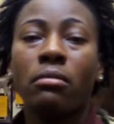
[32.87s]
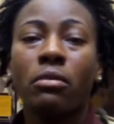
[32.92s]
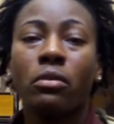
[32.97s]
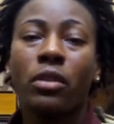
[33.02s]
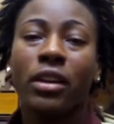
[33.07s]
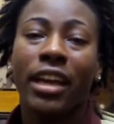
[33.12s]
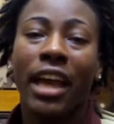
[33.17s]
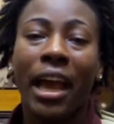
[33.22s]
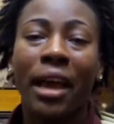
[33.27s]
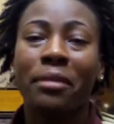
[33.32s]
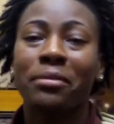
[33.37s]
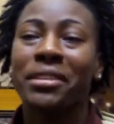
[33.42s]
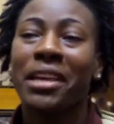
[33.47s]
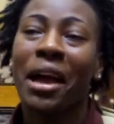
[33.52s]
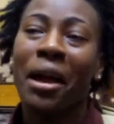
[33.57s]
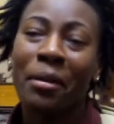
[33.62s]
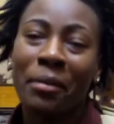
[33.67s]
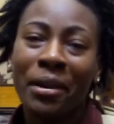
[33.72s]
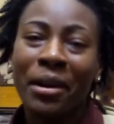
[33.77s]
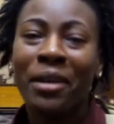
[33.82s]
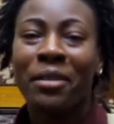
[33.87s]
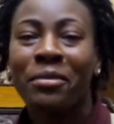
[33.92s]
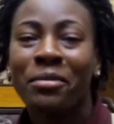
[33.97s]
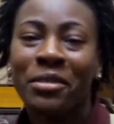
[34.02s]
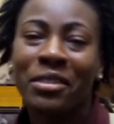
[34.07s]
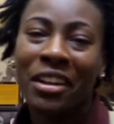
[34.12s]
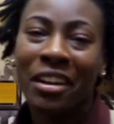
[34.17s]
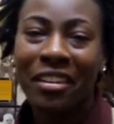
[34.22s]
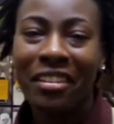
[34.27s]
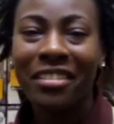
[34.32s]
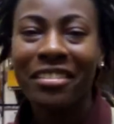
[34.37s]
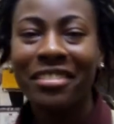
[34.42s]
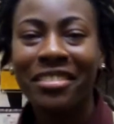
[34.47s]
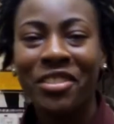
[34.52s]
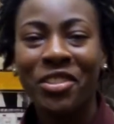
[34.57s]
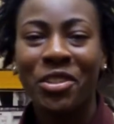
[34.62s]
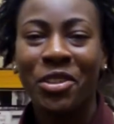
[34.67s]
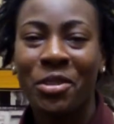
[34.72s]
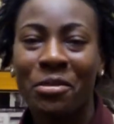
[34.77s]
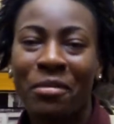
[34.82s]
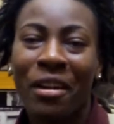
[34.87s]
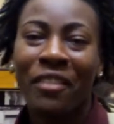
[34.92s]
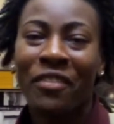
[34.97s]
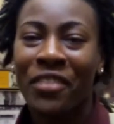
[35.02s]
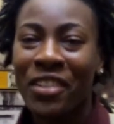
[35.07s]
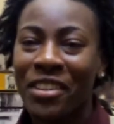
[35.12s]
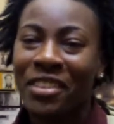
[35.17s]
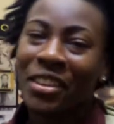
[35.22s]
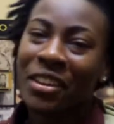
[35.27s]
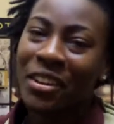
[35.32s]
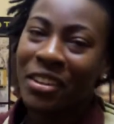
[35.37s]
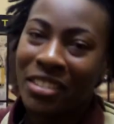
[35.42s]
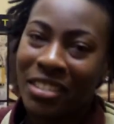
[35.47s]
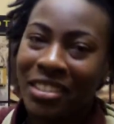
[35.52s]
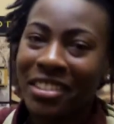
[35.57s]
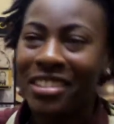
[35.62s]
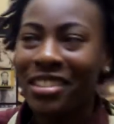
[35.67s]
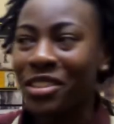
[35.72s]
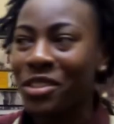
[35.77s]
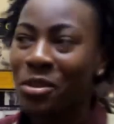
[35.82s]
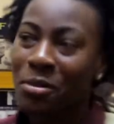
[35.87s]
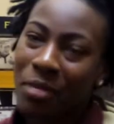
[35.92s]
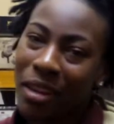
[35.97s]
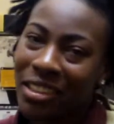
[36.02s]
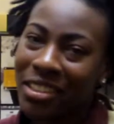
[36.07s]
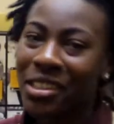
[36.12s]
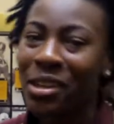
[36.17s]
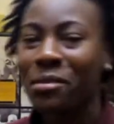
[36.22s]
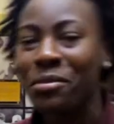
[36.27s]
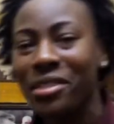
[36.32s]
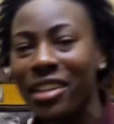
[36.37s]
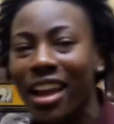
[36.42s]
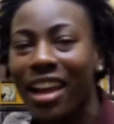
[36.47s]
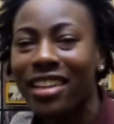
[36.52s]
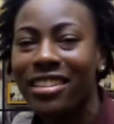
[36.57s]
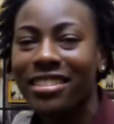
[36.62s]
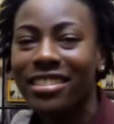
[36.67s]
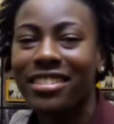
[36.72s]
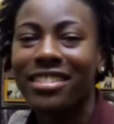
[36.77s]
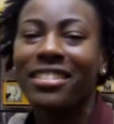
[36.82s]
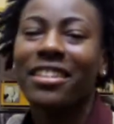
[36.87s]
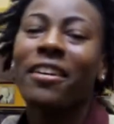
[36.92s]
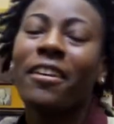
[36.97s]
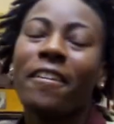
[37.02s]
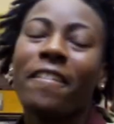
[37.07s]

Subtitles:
when game time comes, you know, shoot my free throws and shoot my jump shots.